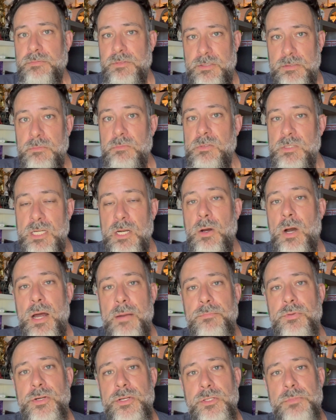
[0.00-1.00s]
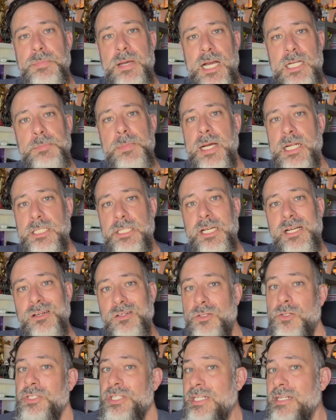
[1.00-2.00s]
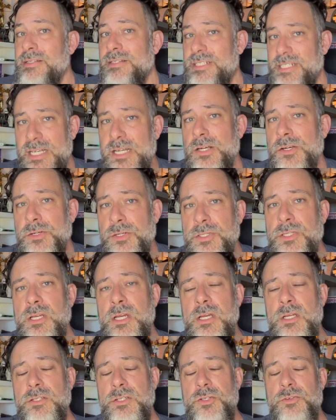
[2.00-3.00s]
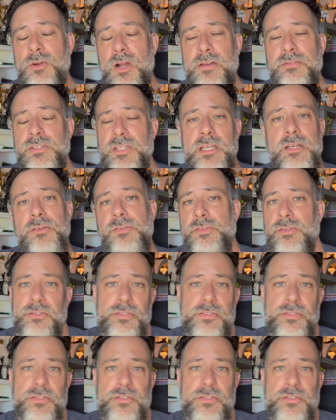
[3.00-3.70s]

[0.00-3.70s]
unproduced Bad Batch characters into the tiers to drive sales.